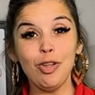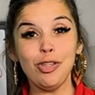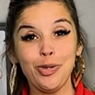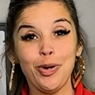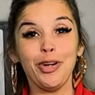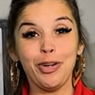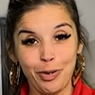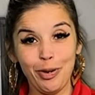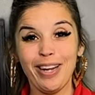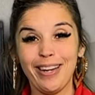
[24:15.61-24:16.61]
the tour
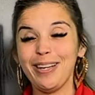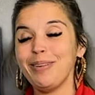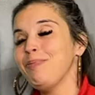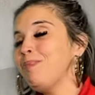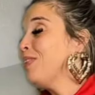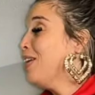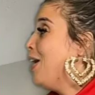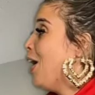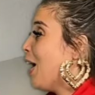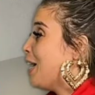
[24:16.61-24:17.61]
correctly.
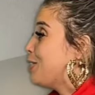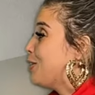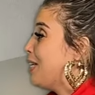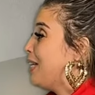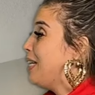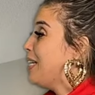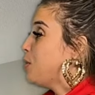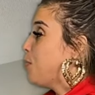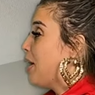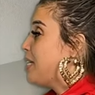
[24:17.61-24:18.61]
All right, so the
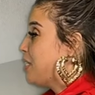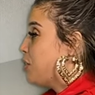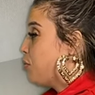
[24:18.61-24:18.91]
list price is